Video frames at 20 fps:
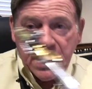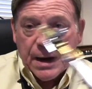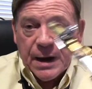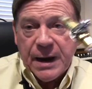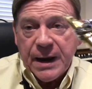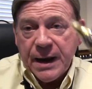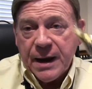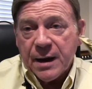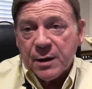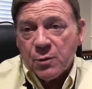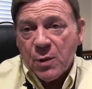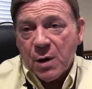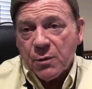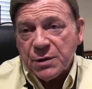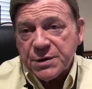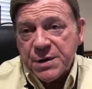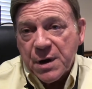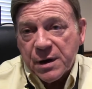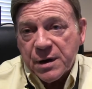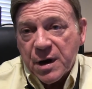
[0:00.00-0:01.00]
And while we're
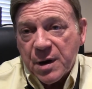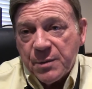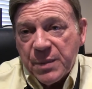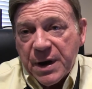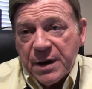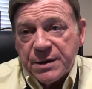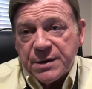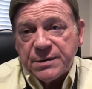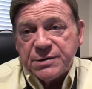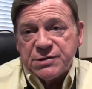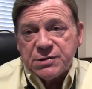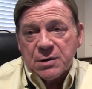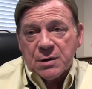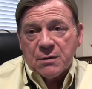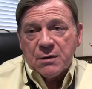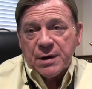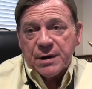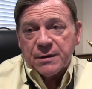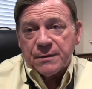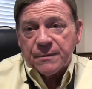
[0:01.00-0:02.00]
talking about
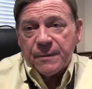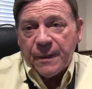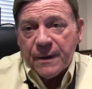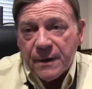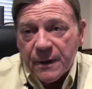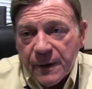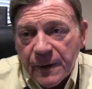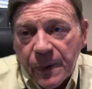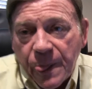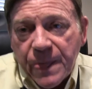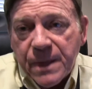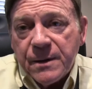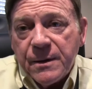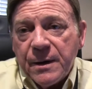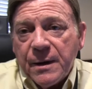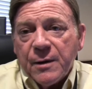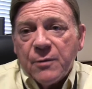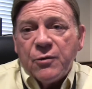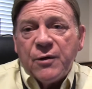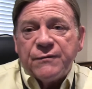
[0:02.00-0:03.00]
slurring,
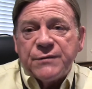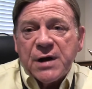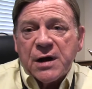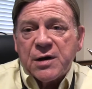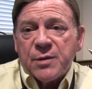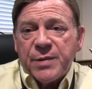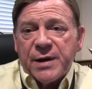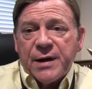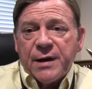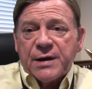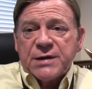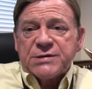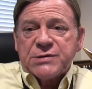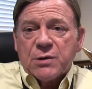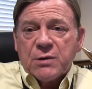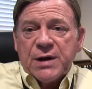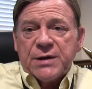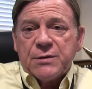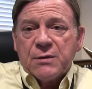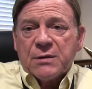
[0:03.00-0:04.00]
we've talked about how to
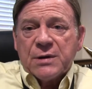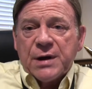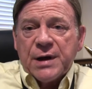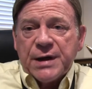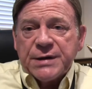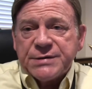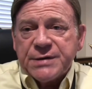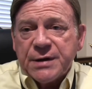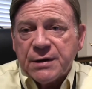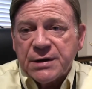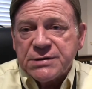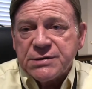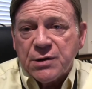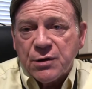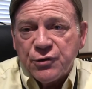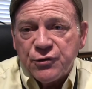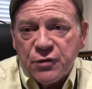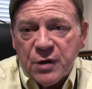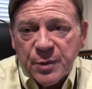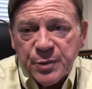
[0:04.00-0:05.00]
slur 8-note lines, how to slur
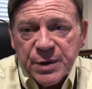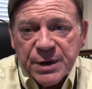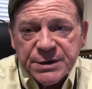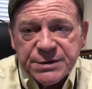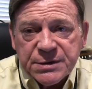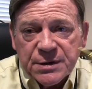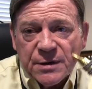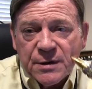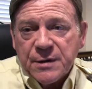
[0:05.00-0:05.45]
triplets.